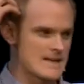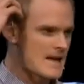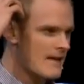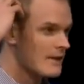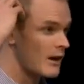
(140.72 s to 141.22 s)

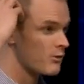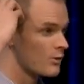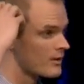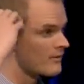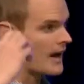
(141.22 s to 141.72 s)
And then I
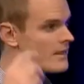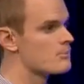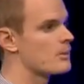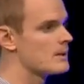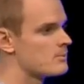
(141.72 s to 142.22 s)
thought of other
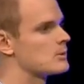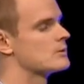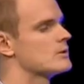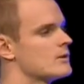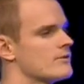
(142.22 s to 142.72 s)

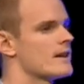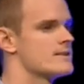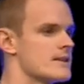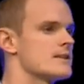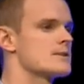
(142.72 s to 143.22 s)
people who I've
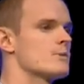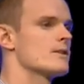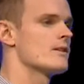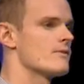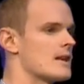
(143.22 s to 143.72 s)
had dinners
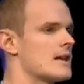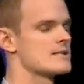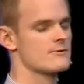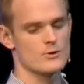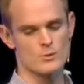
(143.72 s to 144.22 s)
with over the
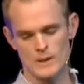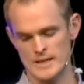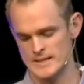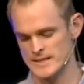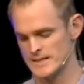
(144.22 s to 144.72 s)
last few
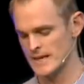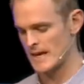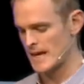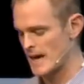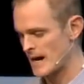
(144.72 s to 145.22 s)
weeks,
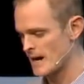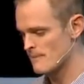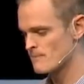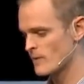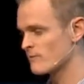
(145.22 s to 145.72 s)

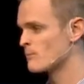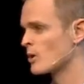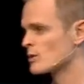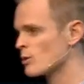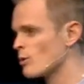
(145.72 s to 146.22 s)
um, I've
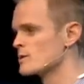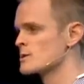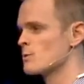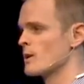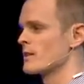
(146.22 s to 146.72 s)
mowed
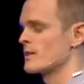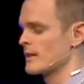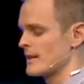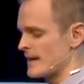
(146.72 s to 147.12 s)
lawns with,